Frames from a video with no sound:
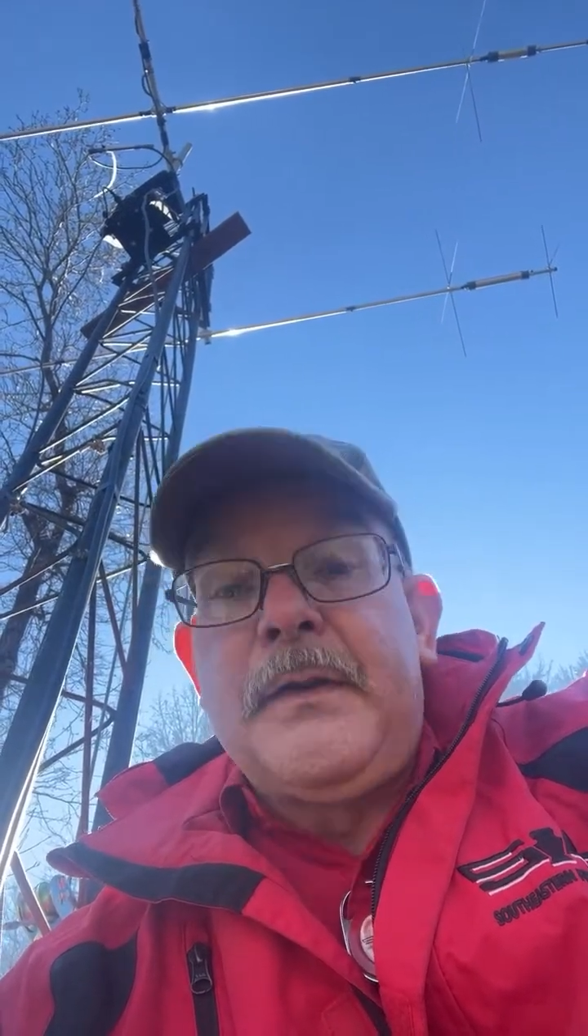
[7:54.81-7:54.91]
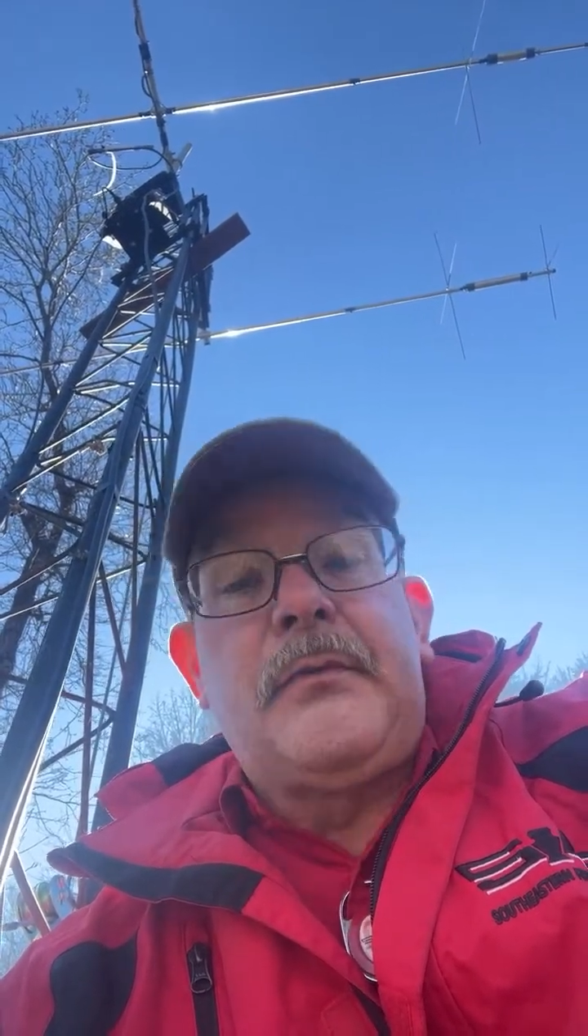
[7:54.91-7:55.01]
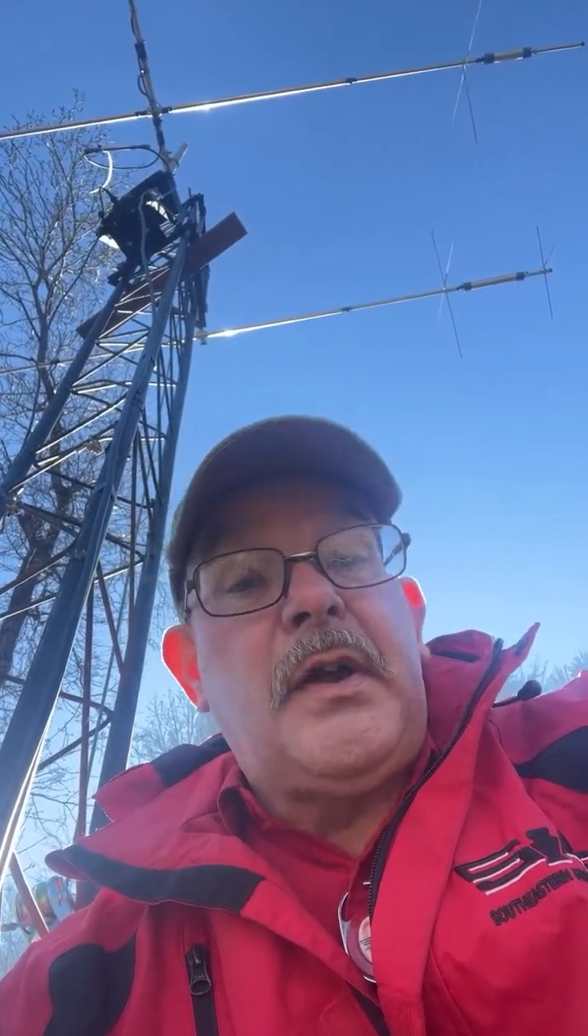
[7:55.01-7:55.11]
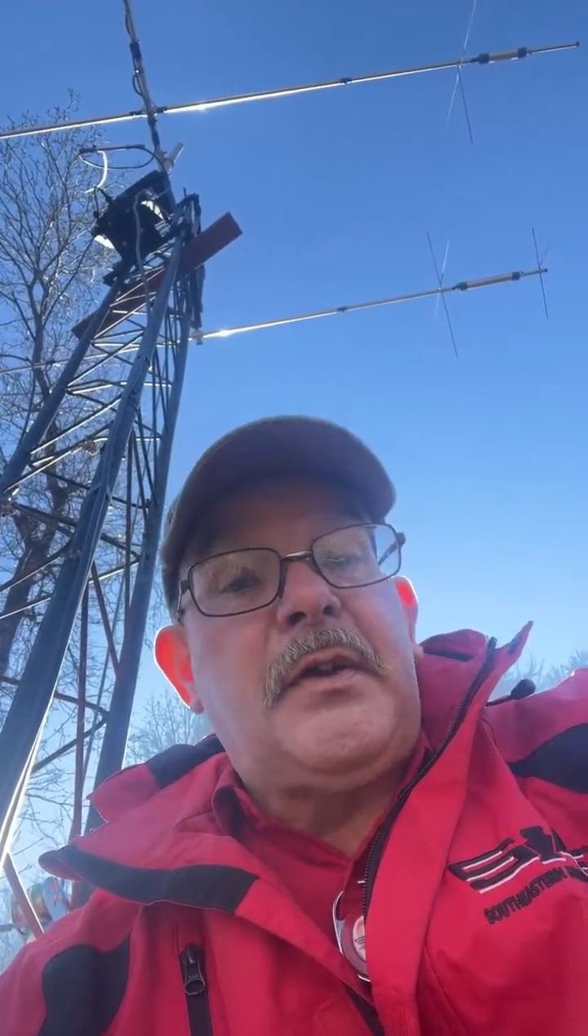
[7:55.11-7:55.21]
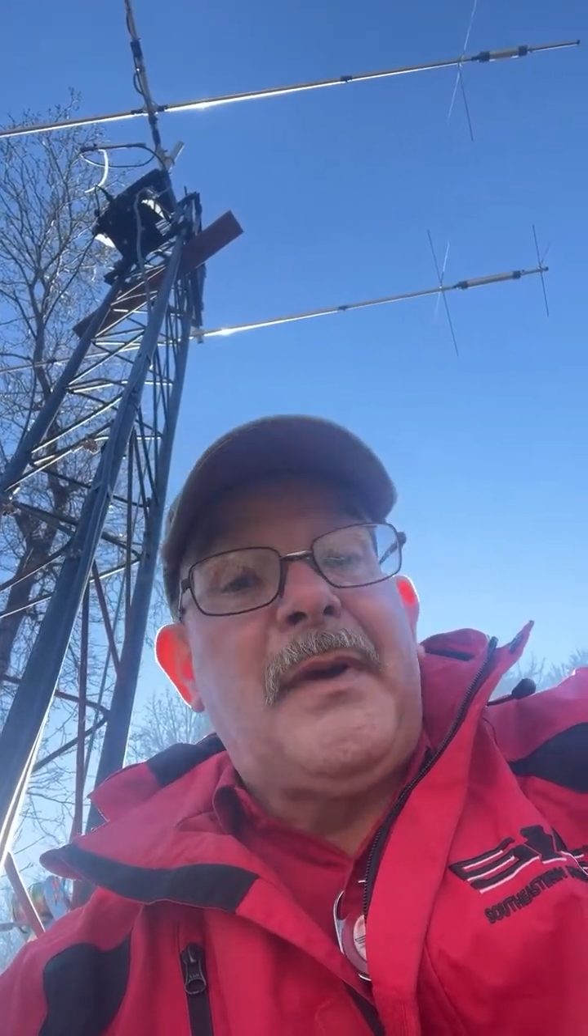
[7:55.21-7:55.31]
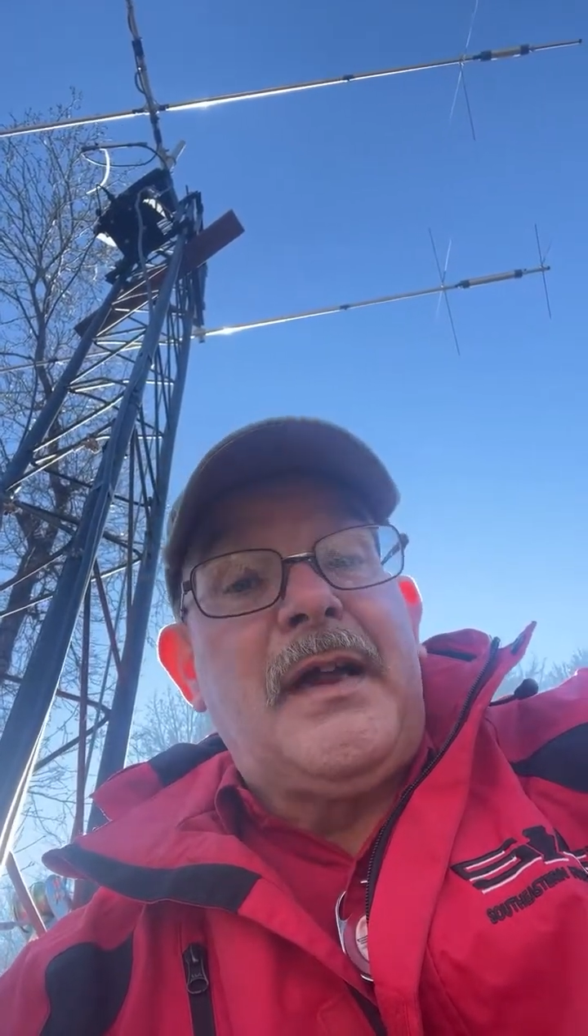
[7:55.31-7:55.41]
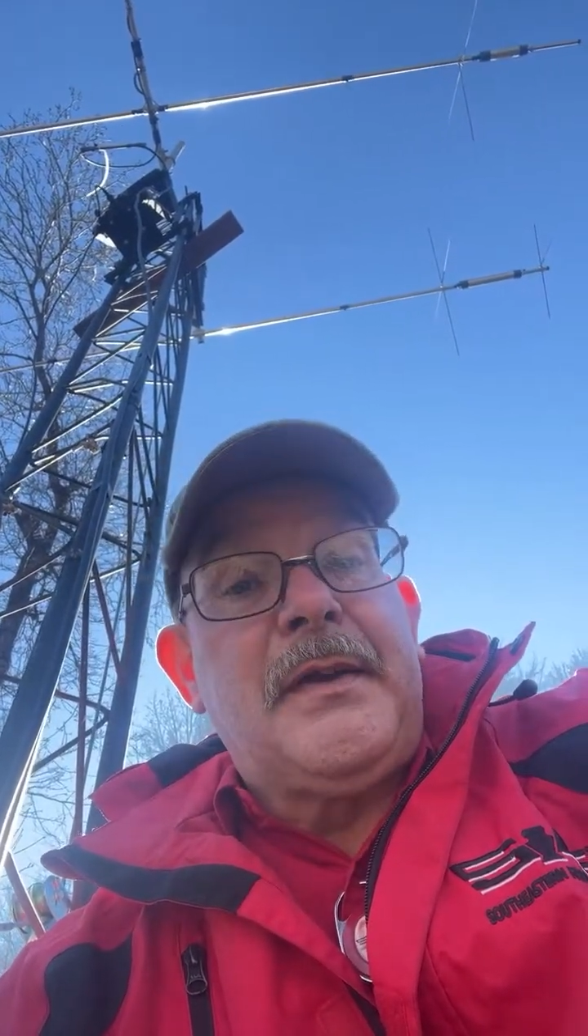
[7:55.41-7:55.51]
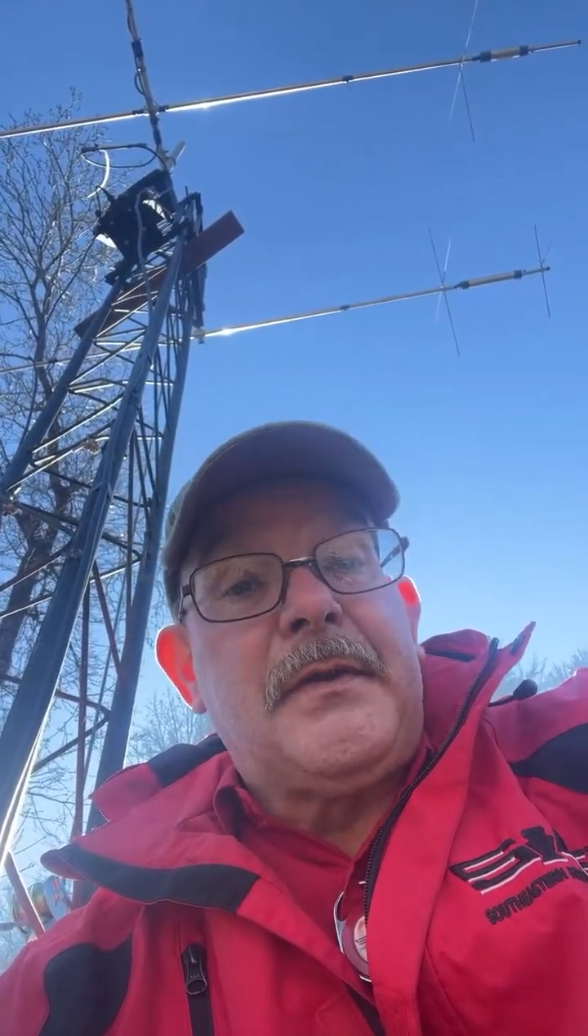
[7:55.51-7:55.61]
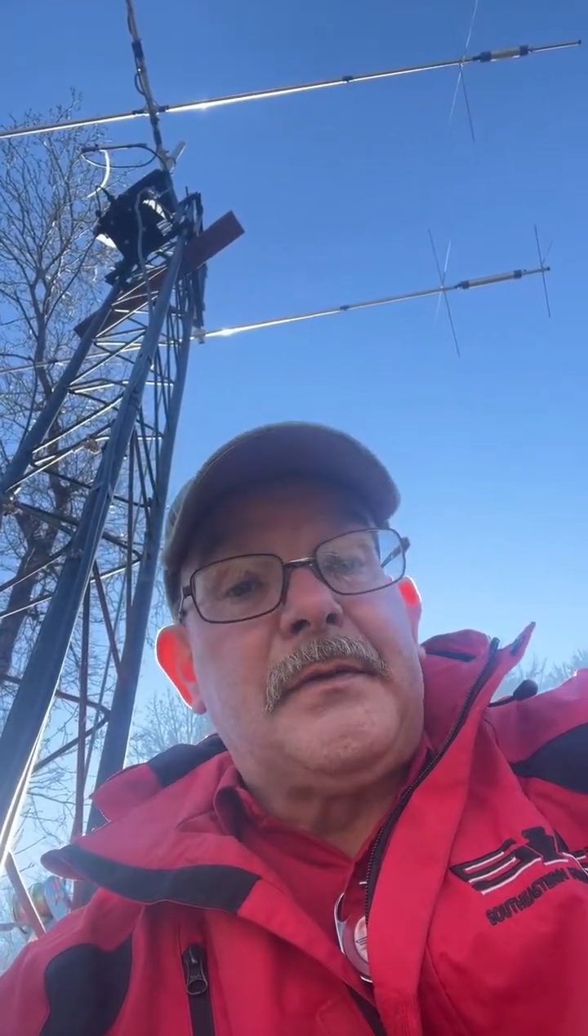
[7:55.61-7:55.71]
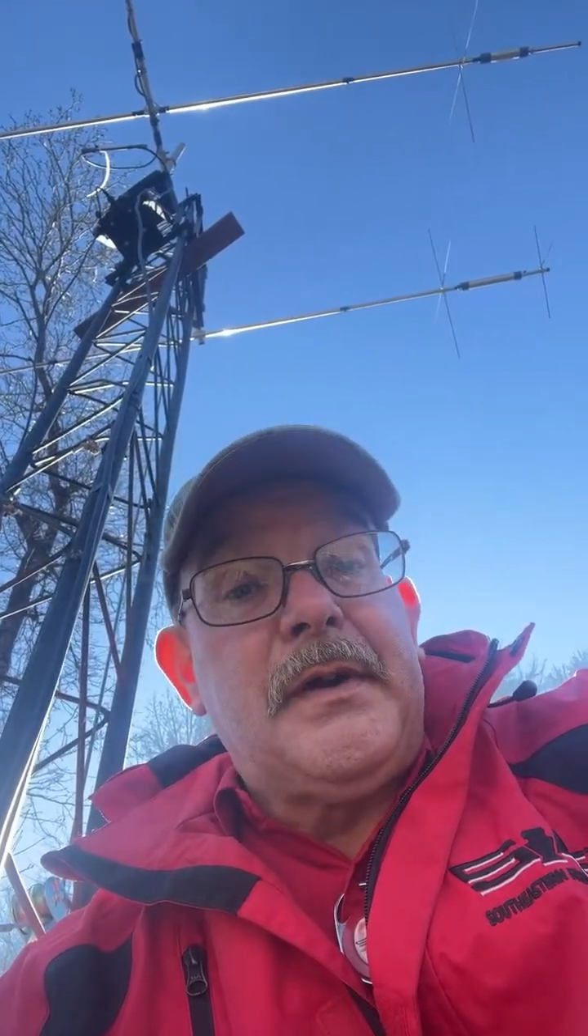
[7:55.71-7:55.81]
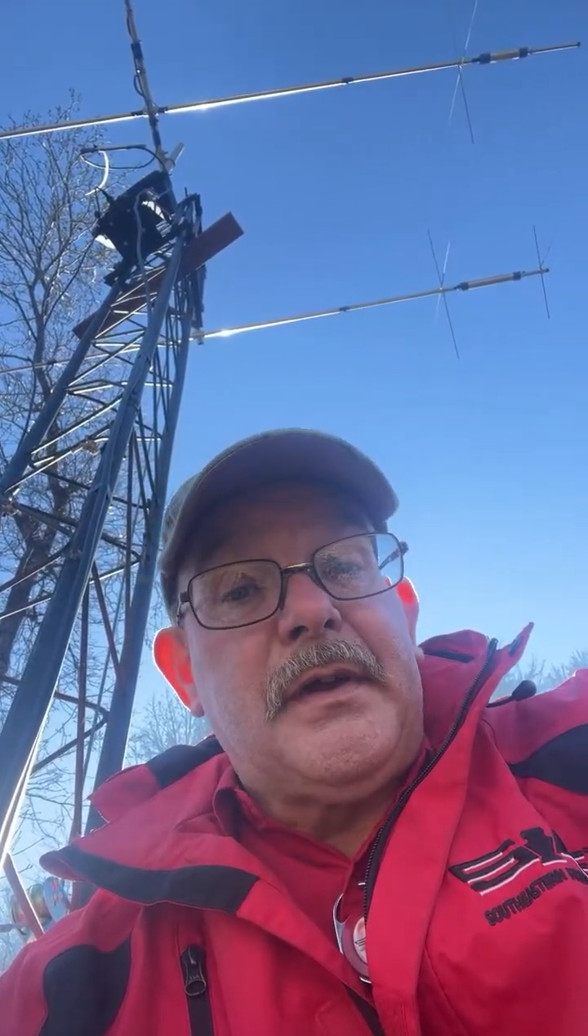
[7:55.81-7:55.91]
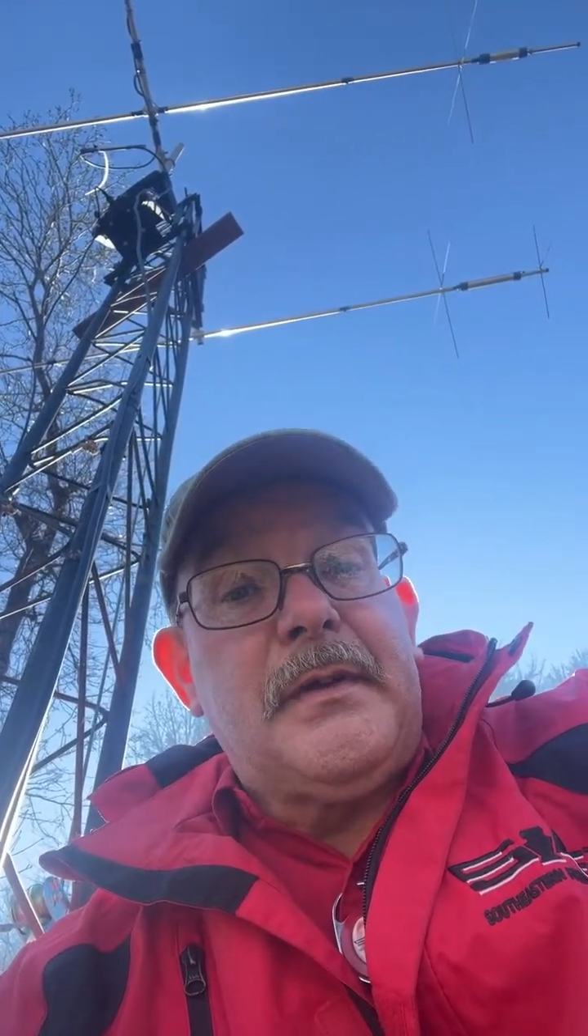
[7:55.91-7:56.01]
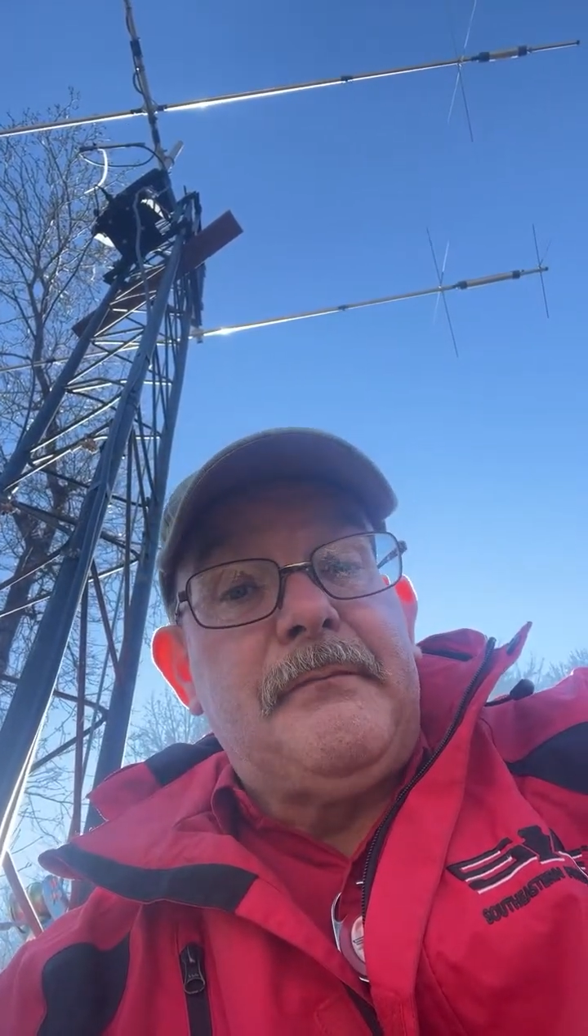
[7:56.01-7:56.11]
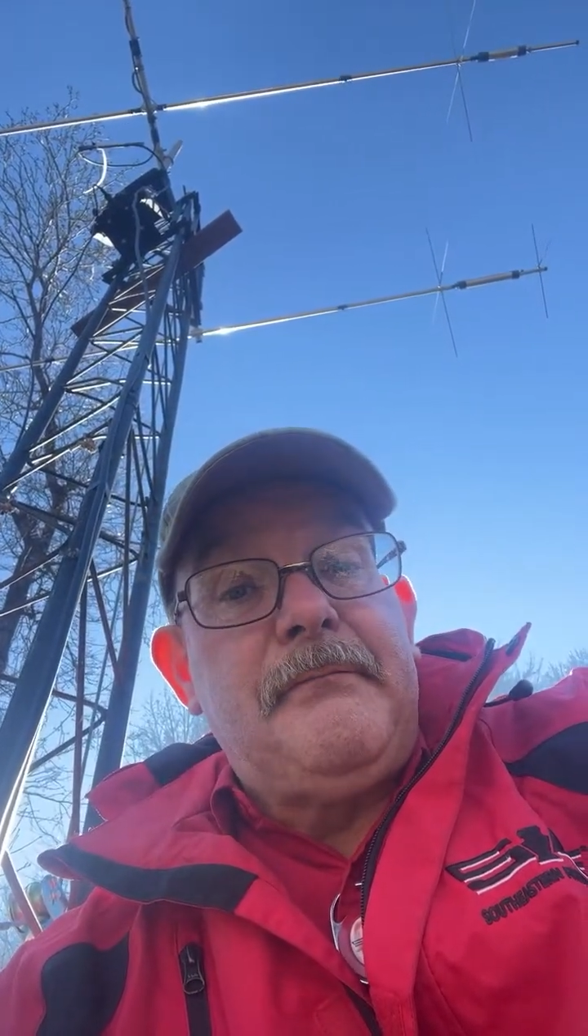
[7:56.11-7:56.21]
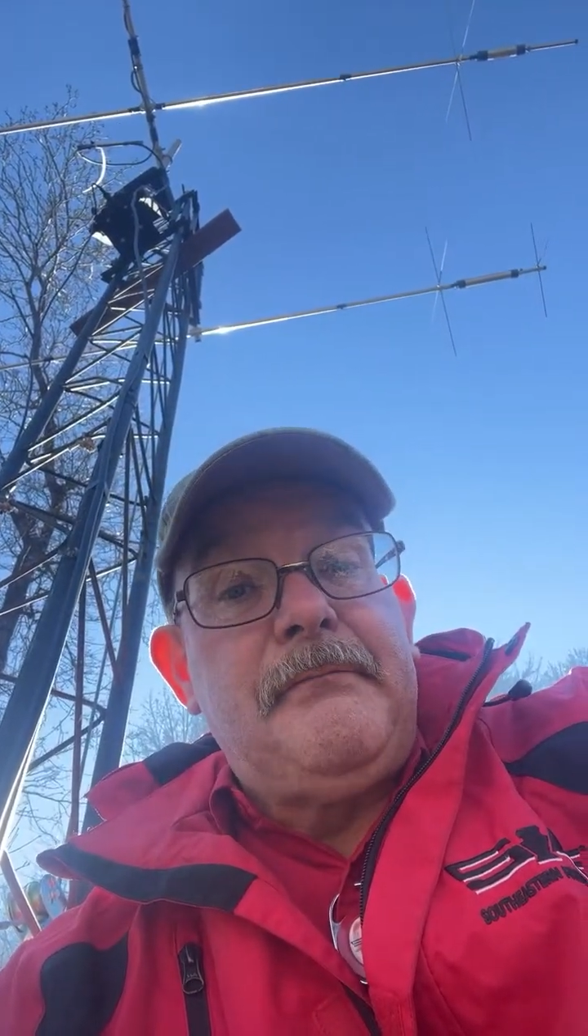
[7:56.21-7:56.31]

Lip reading: never have to buy another radio.